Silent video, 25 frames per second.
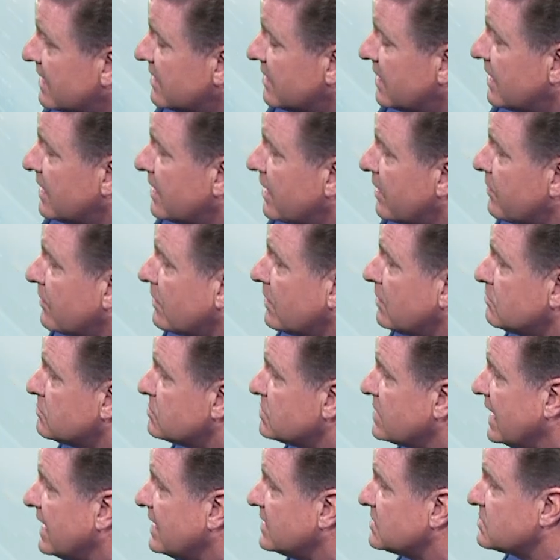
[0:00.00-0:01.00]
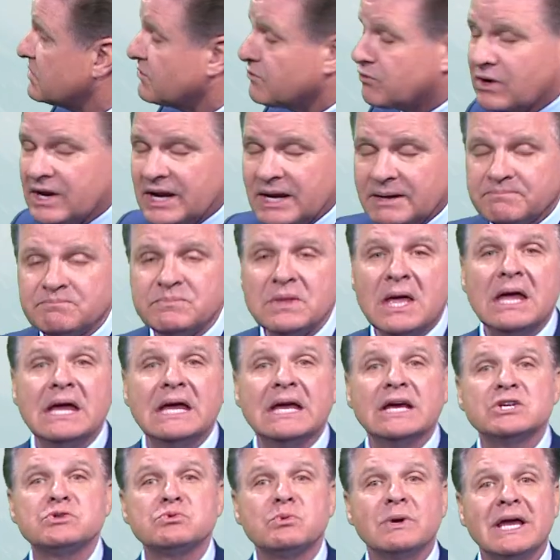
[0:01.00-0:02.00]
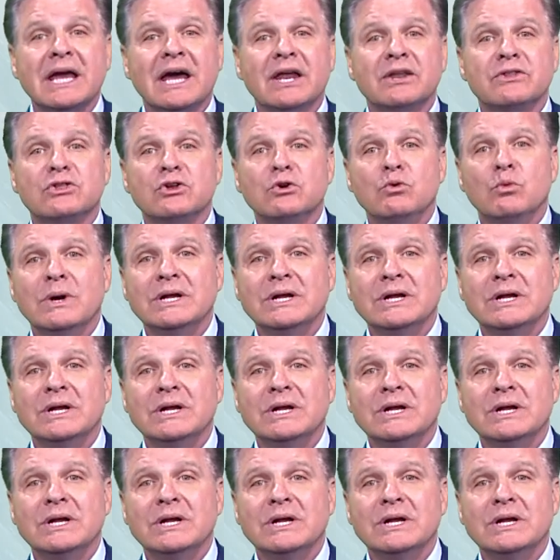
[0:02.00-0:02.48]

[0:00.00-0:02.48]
and then another low chance of rain as we head through